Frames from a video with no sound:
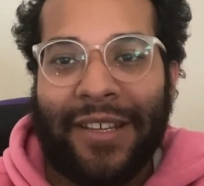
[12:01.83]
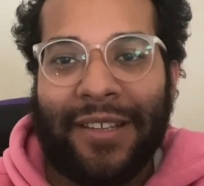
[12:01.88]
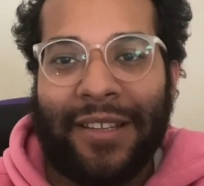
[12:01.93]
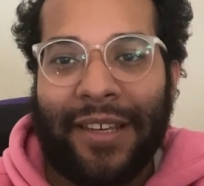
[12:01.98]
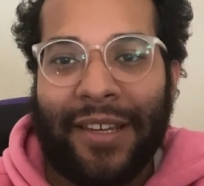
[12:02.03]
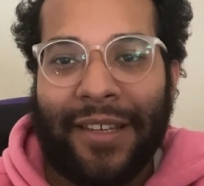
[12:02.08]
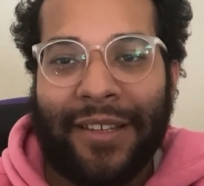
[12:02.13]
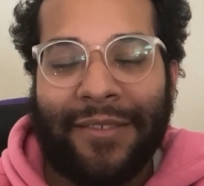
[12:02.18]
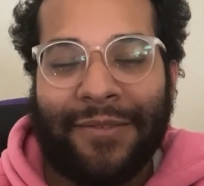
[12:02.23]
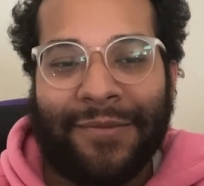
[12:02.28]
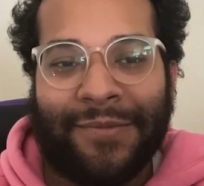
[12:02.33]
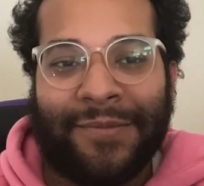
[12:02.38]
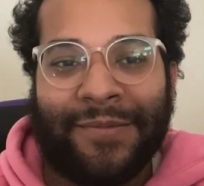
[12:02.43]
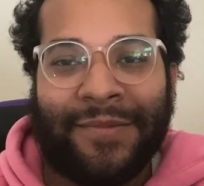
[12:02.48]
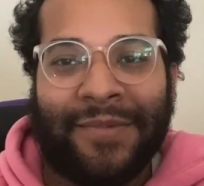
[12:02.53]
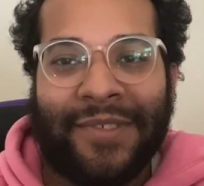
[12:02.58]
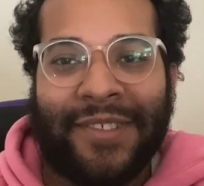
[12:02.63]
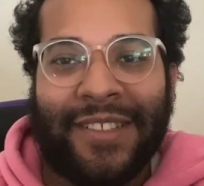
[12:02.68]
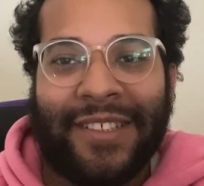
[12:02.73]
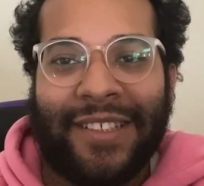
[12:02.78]
Like
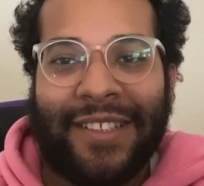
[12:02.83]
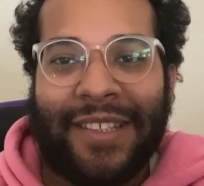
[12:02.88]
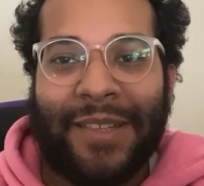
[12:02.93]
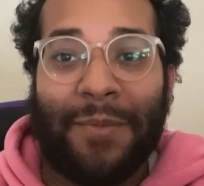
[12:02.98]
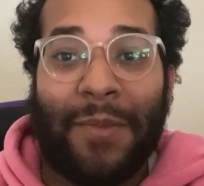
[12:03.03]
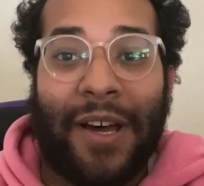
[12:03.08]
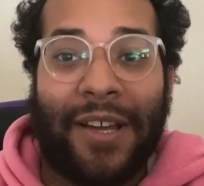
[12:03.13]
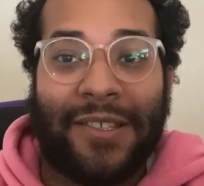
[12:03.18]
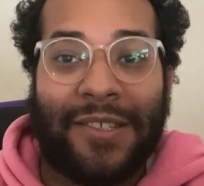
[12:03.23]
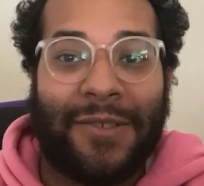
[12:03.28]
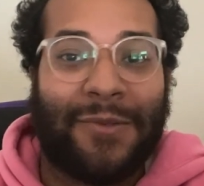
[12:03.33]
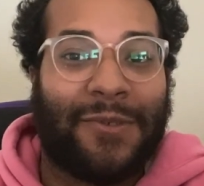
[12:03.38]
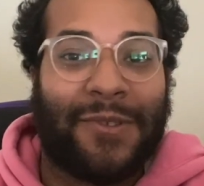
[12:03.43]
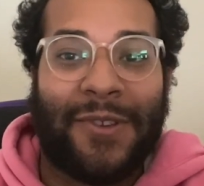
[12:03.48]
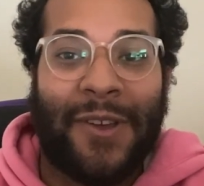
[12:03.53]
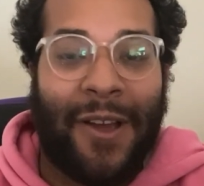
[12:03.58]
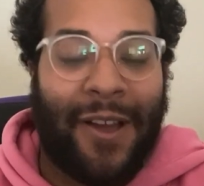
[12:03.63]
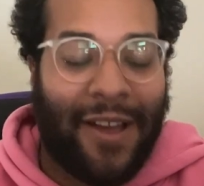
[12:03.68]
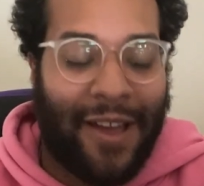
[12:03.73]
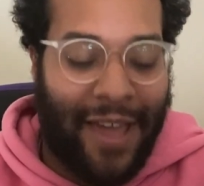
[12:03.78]
the monster was
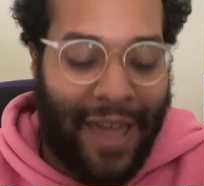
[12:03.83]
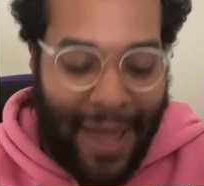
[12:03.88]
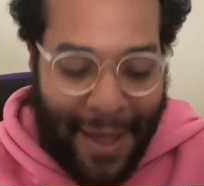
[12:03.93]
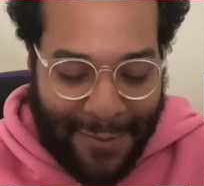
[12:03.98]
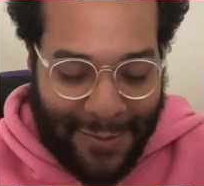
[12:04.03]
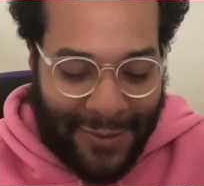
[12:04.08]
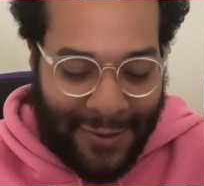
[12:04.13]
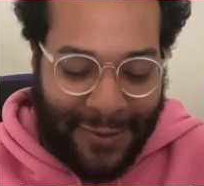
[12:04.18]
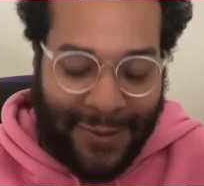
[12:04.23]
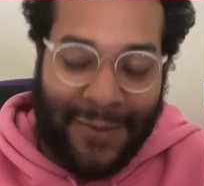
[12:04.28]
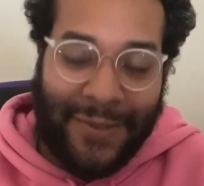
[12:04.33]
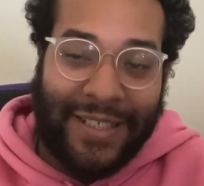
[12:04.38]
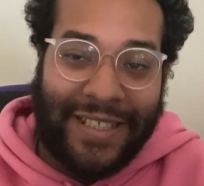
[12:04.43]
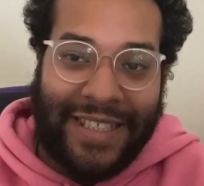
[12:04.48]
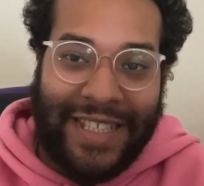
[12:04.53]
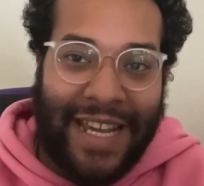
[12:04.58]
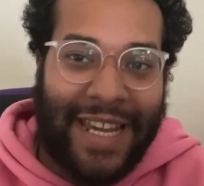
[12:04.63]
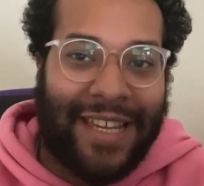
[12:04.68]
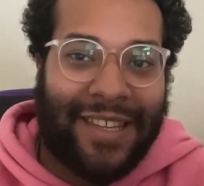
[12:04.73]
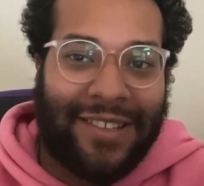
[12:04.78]
absolutely
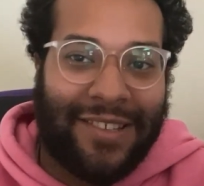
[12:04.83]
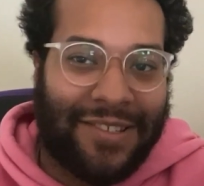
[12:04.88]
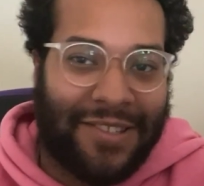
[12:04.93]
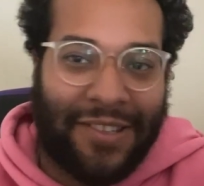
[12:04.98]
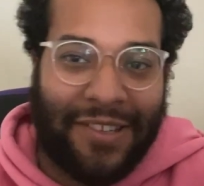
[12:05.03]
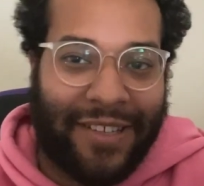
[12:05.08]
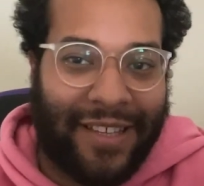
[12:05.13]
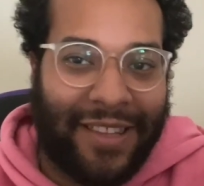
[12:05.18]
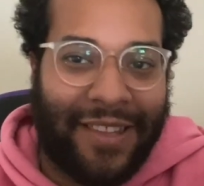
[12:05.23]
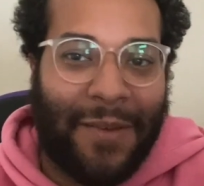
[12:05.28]
ridiculous looking.